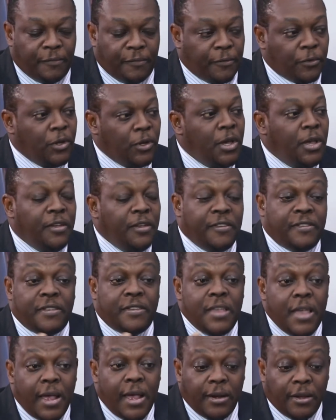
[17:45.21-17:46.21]
If you
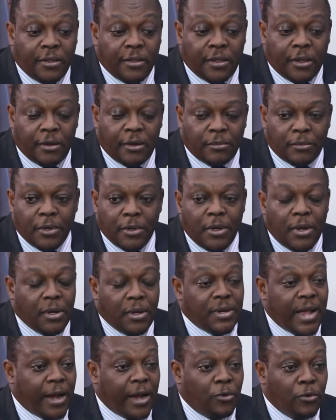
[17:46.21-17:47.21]
see anything
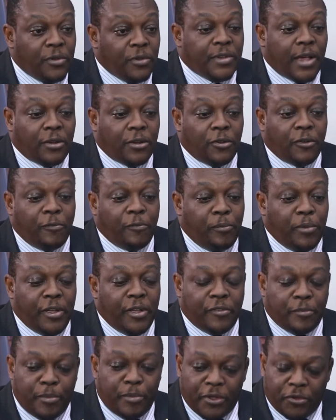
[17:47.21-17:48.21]
that looks out of
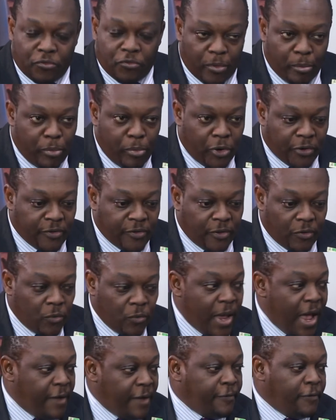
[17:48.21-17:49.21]
place, please report it.
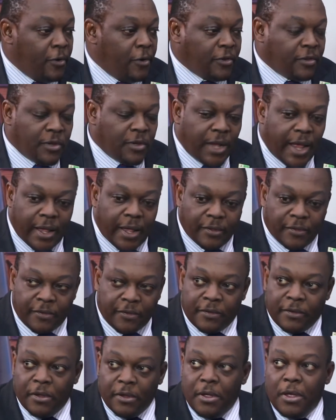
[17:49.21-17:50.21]
We have
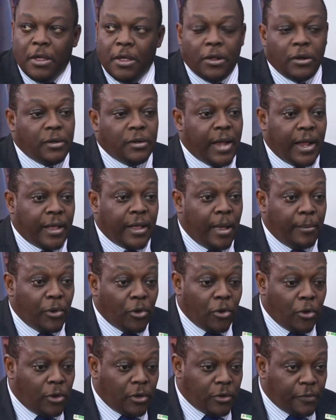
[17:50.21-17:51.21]
hotlines that can be
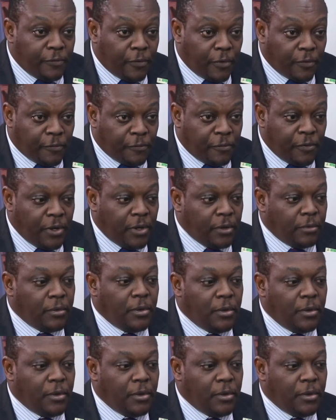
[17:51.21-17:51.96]
called for free.